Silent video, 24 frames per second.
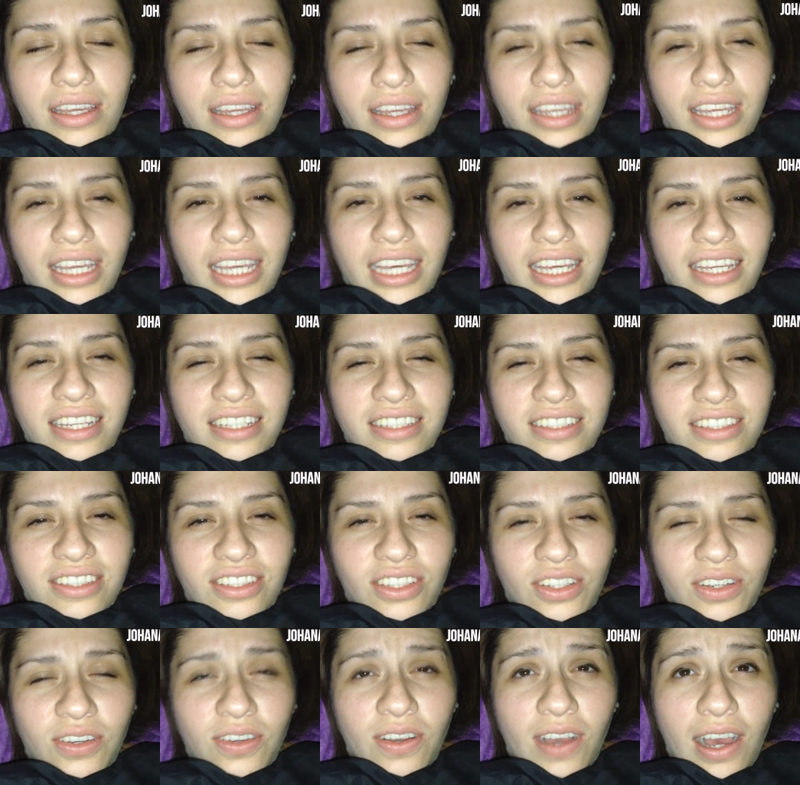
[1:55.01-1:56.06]
Hey guys,
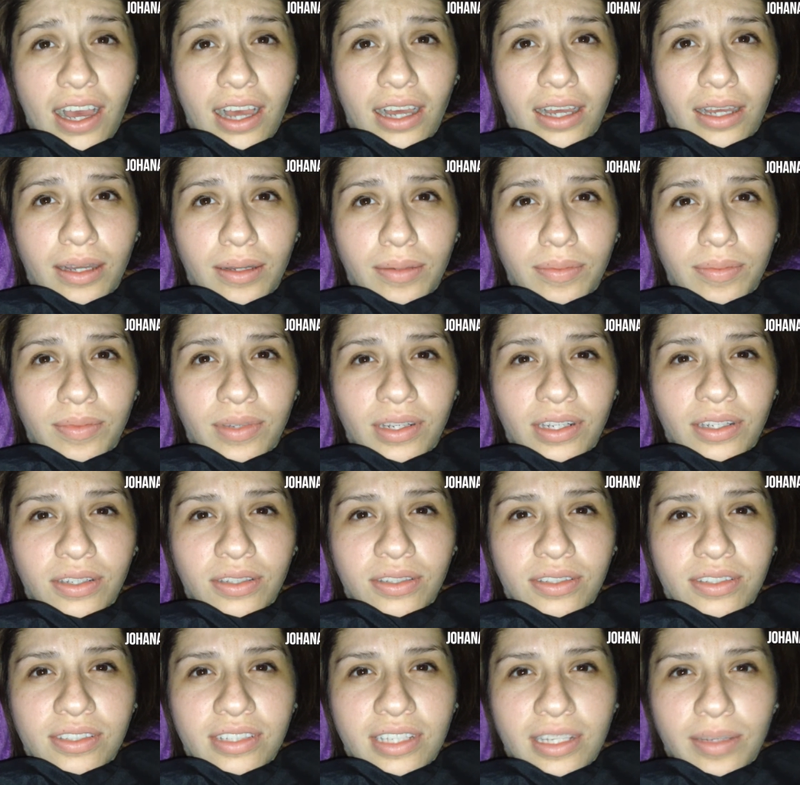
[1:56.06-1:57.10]
so I'm gonna go
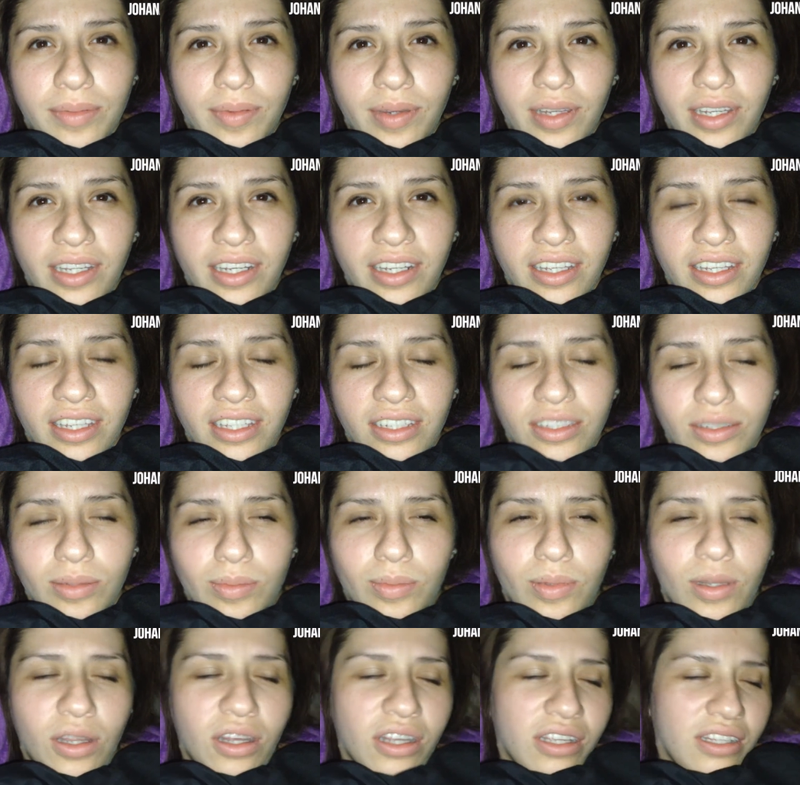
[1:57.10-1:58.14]
to sleep. I didn't get to
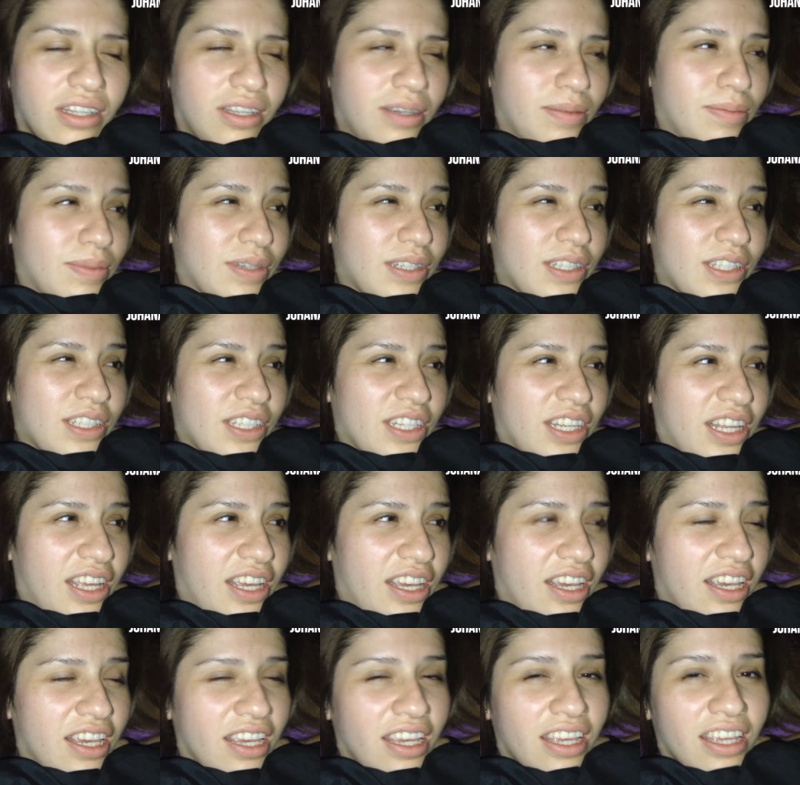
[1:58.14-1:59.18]
vlog that much
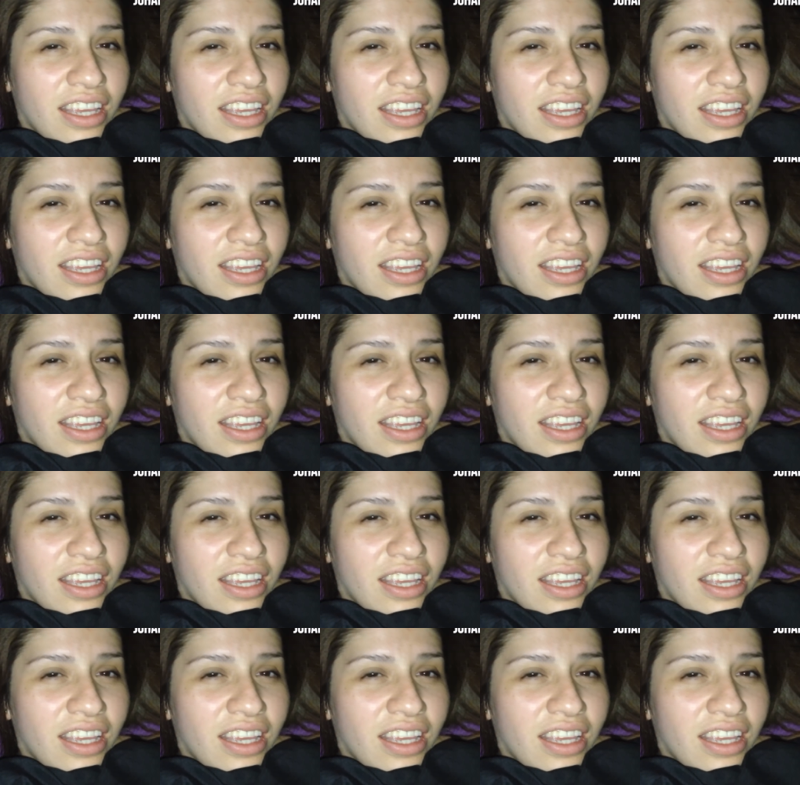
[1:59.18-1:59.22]
today.